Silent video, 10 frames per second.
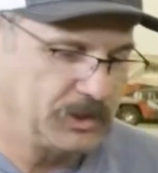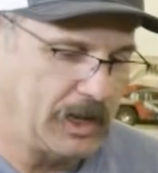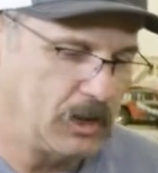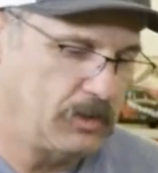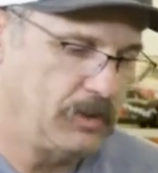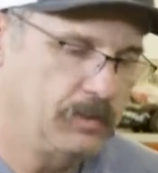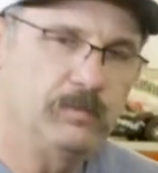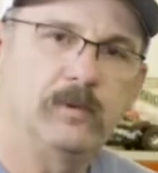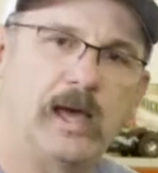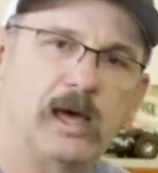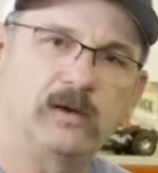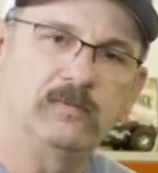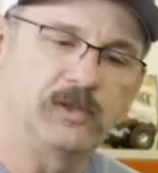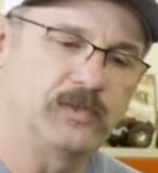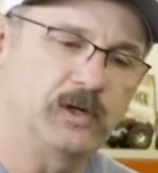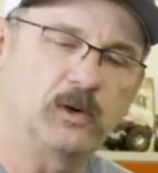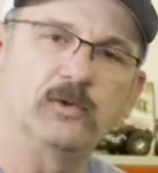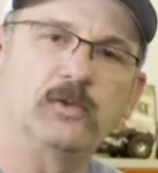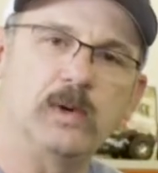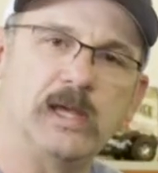now out of a thicker
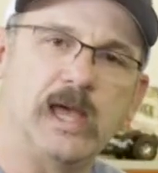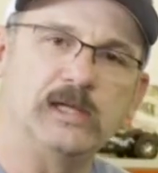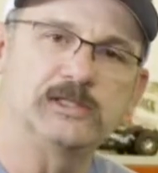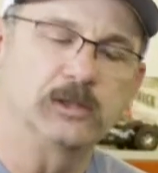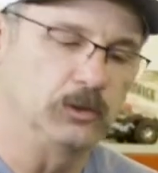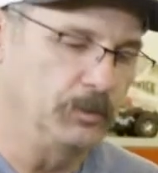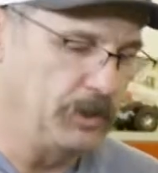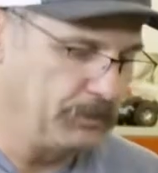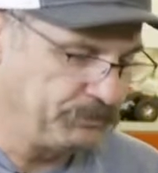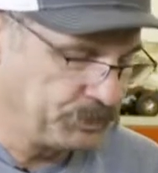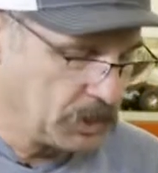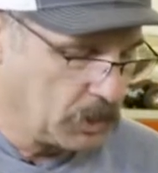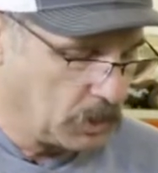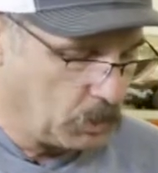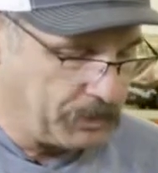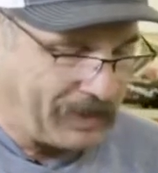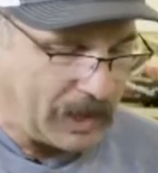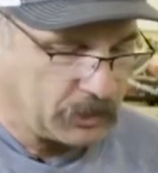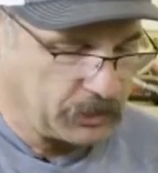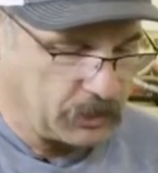3/8 aluminum. We
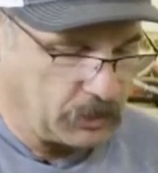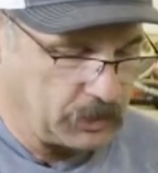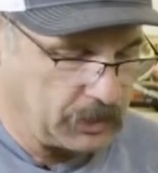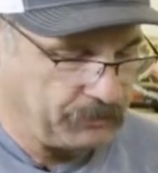powder coat it,